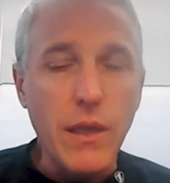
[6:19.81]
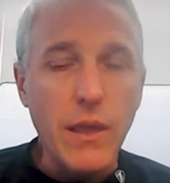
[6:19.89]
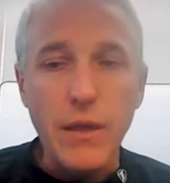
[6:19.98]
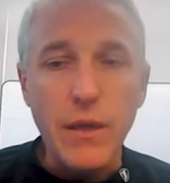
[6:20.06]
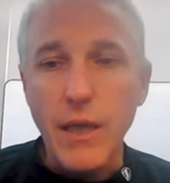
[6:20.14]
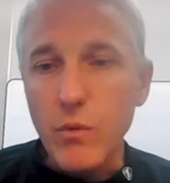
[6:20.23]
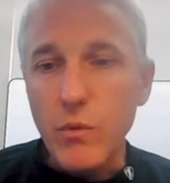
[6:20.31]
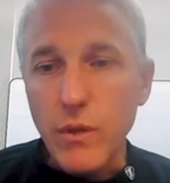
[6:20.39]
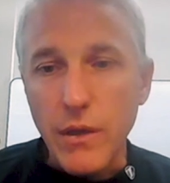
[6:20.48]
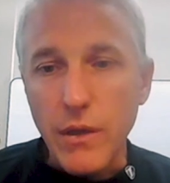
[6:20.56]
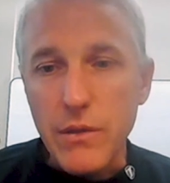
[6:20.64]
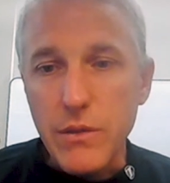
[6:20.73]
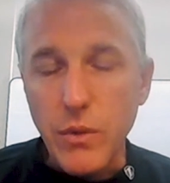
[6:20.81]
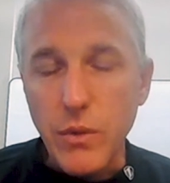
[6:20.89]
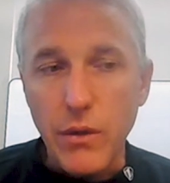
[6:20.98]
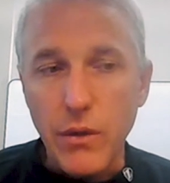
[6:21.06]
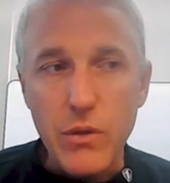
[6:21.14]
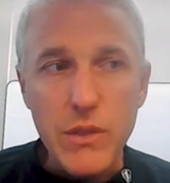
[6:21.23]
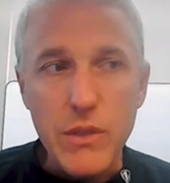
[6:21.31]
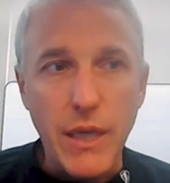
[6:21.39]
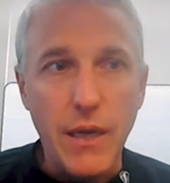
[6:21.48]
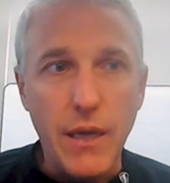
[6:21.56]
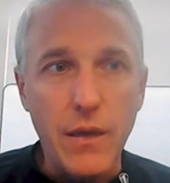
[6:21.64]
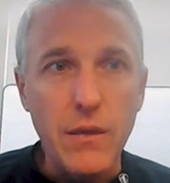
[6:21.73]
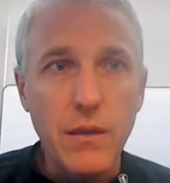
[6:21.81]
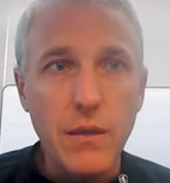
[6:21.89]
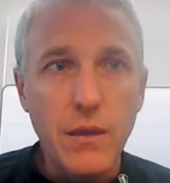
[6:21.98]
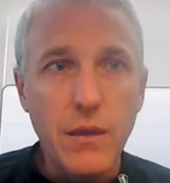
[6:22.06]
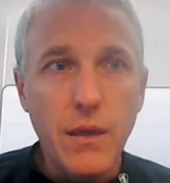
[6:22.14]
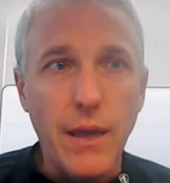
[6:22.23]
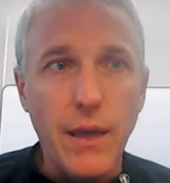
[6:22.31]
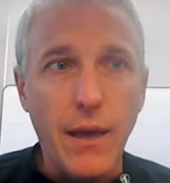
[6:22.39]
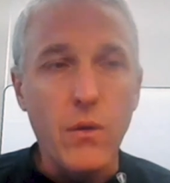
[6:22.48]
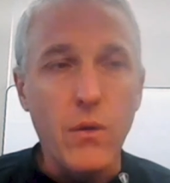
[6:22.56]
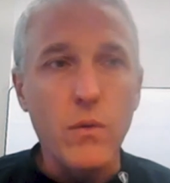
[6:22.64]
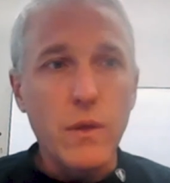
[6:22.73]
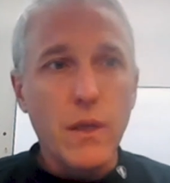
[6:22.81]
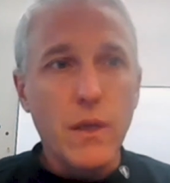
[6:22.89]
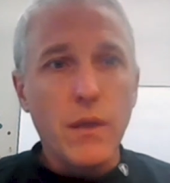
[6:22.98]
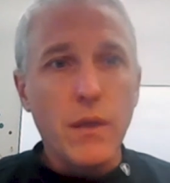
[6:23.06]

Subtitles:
that enable us to understand how